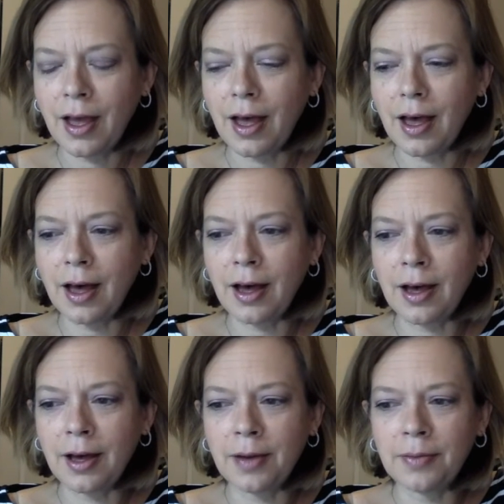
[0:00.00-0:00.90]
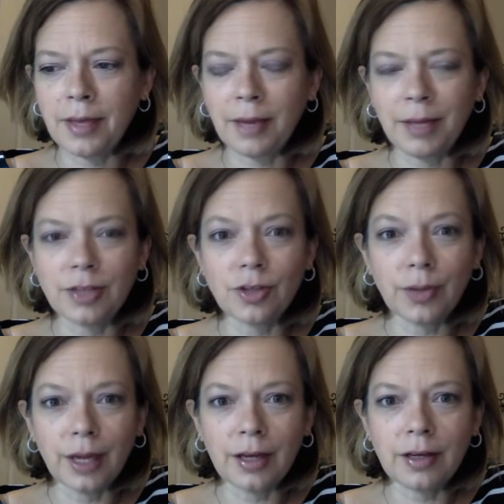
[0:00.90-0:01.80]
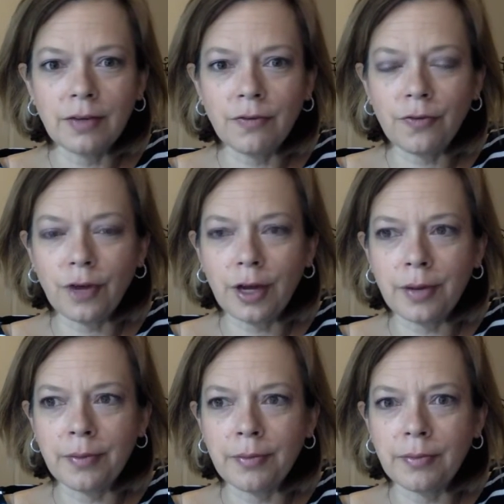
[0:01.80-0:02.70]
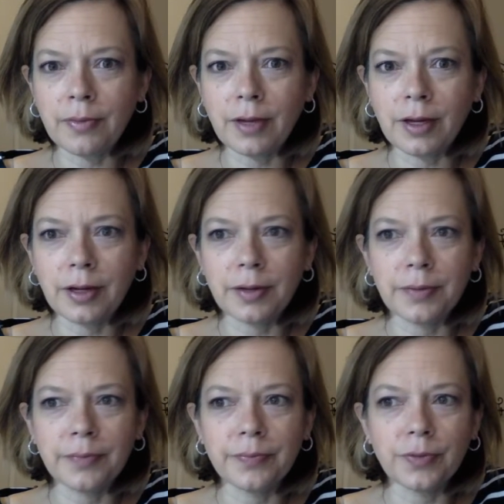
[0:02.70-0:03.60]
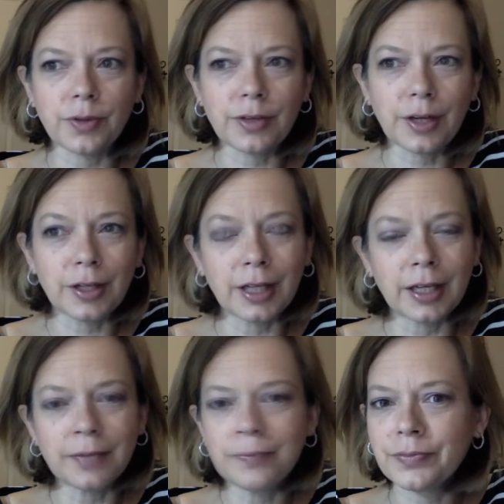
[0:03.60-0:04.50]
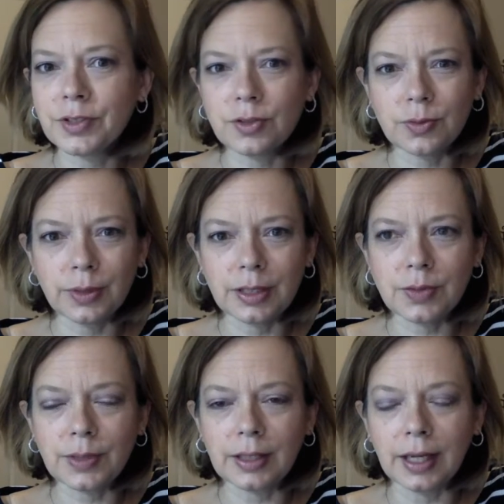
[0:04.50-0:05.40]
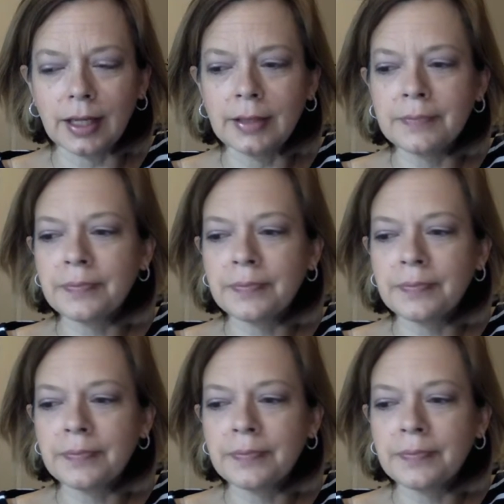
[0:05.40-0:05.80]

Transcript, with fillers: I met Joanna from North Carolina. Sweet, sweet lady.